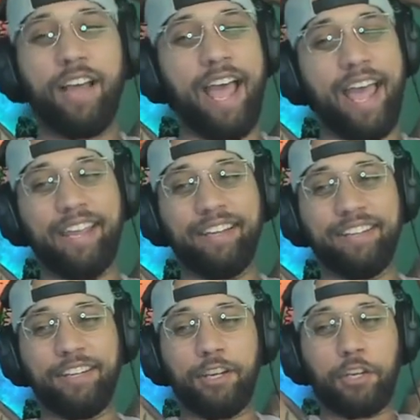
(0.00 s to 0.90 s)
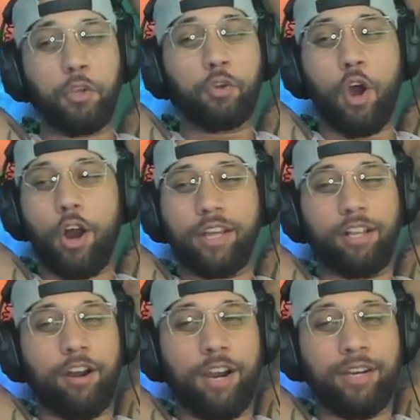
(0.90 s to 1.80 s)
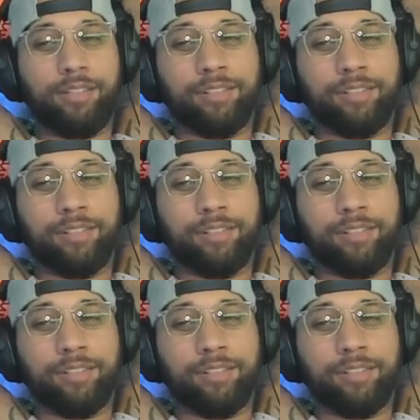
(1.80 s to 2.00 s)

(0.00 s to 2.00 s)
hey, you called it, Lauren.